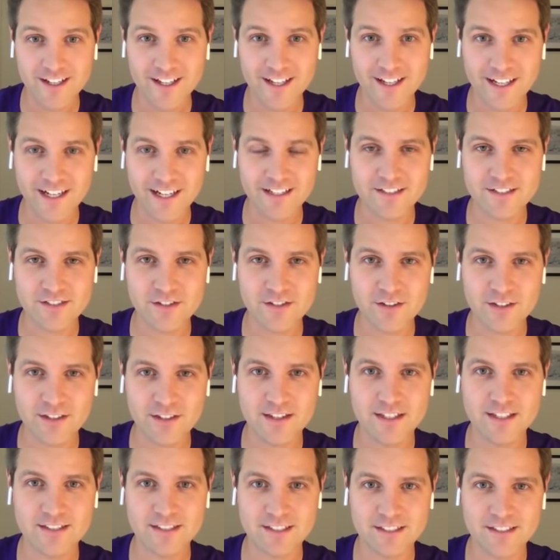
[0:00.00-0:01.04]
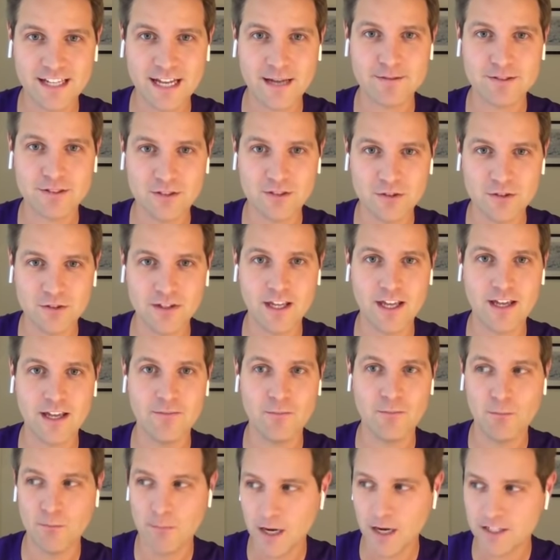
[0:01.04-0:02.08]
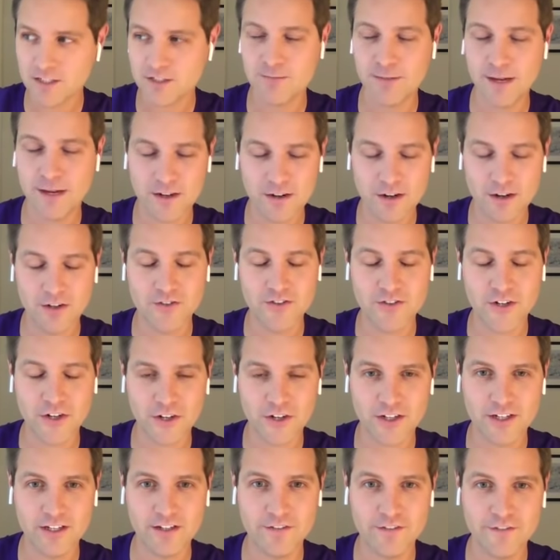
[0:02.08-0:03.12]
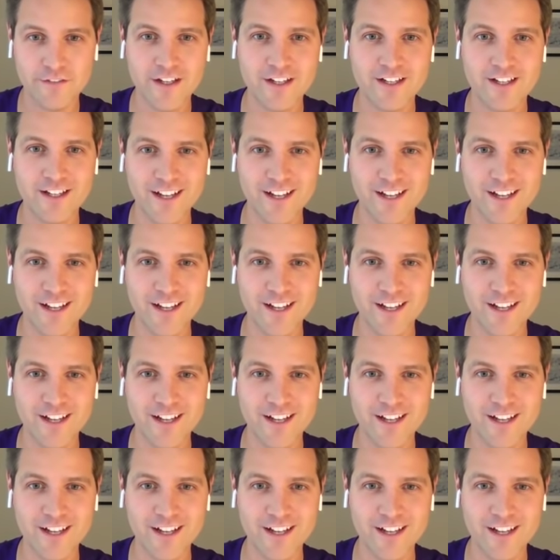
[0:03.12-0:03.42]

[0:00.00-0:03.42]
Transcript: And so this is absolutely a much better alternative